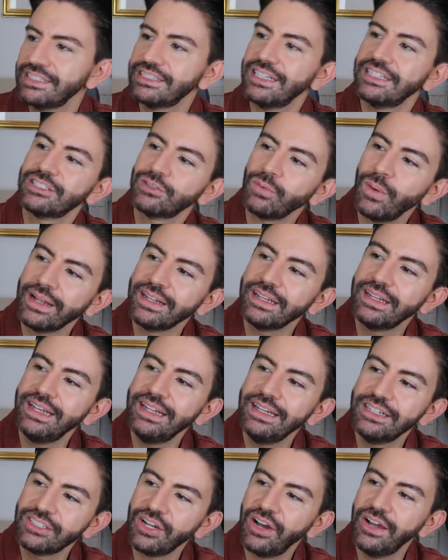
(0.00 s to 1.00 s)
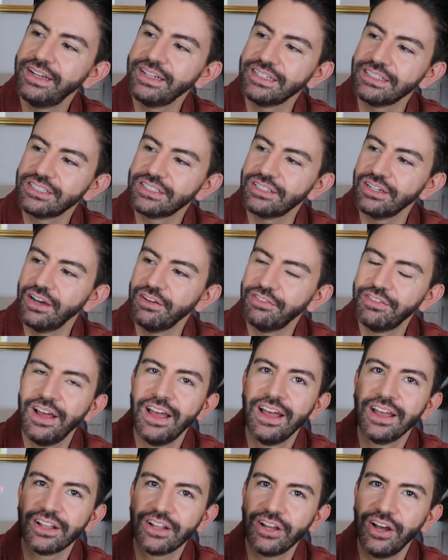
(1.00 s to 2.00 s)
it says swanky dining stuff
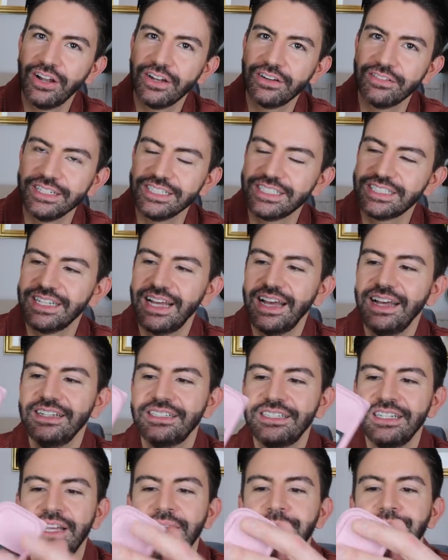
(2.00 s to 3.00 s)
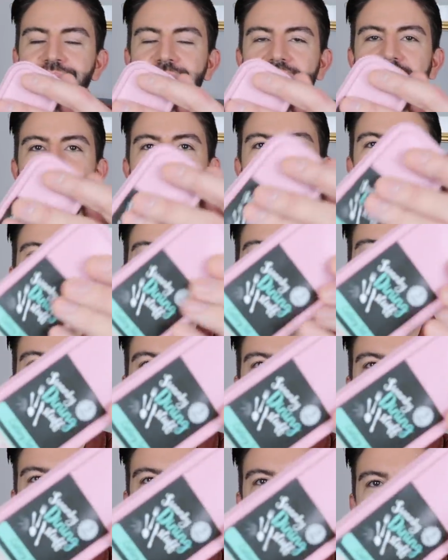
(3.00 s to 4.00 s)
cutlery set and in this
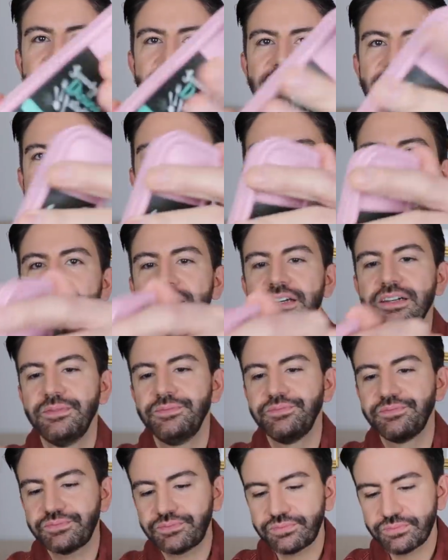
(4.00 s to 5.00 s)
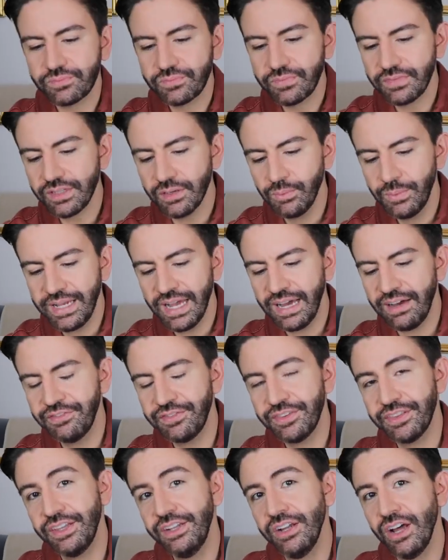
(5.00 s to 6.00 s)
little container we
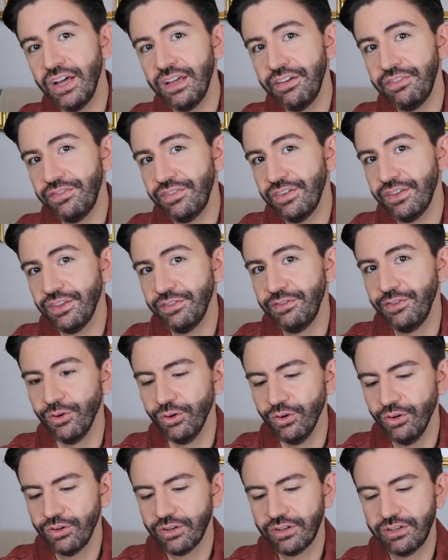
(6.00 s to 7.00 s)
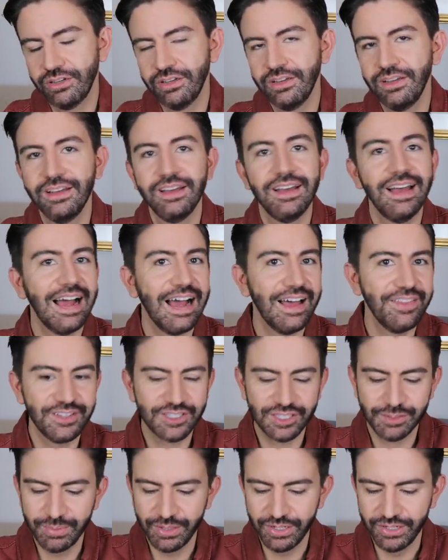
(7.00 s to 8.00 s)
have the knife the fork and the
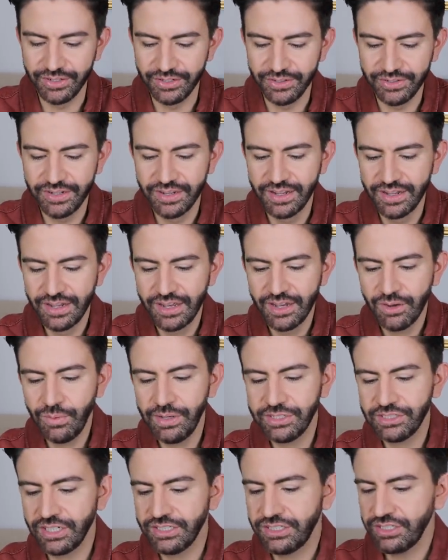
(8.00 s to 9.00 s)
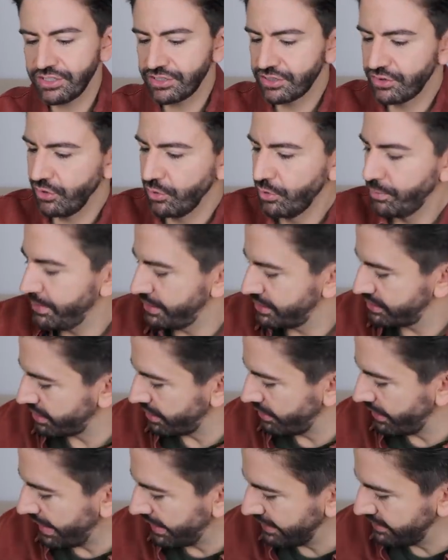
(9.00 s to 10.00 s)
spoon which I just thought would be
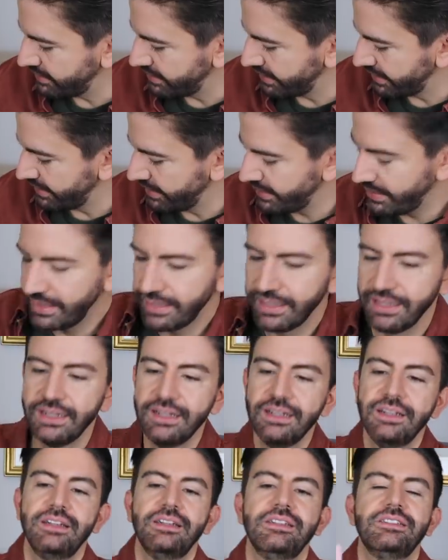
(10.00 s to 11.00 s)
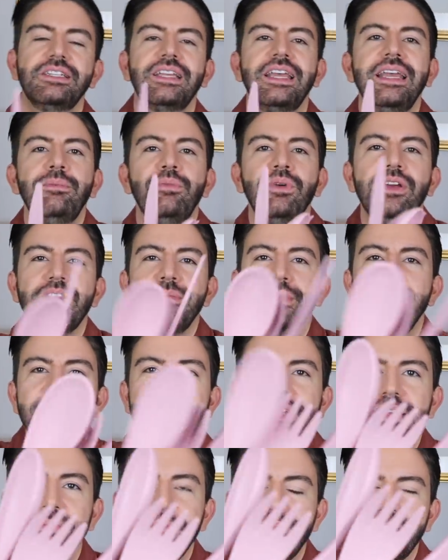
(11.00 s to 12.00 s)
so handy to keep with
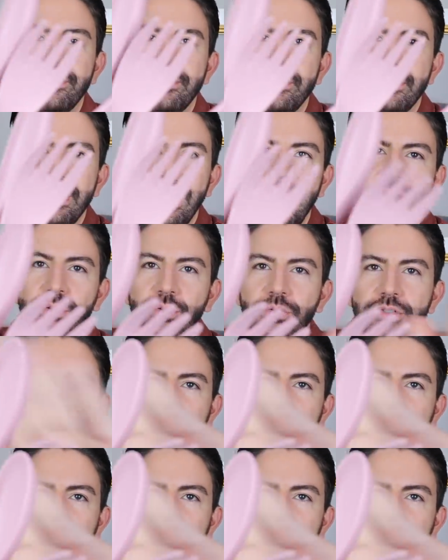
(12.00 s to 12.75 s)
me at all